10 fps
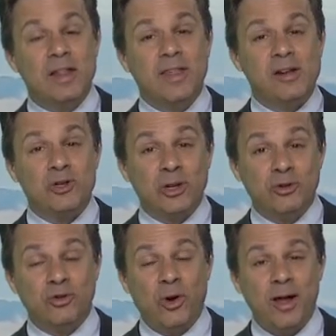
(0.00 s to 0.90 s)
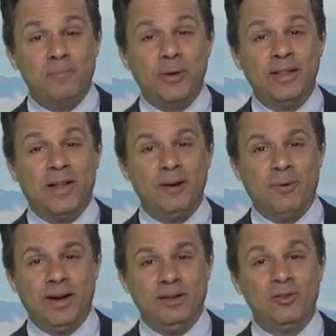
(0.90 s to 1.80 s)
that is going to try to bring light
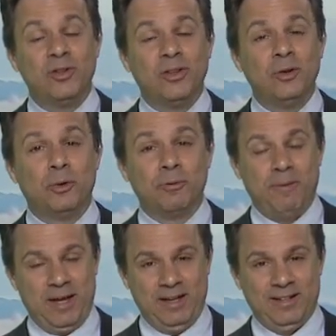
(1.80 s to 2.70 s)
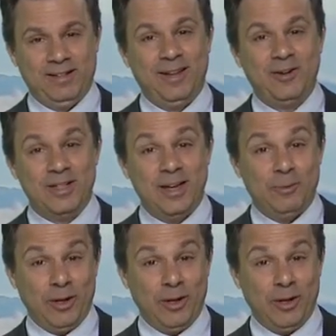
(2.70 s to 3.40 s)
rain to the North Bay later today.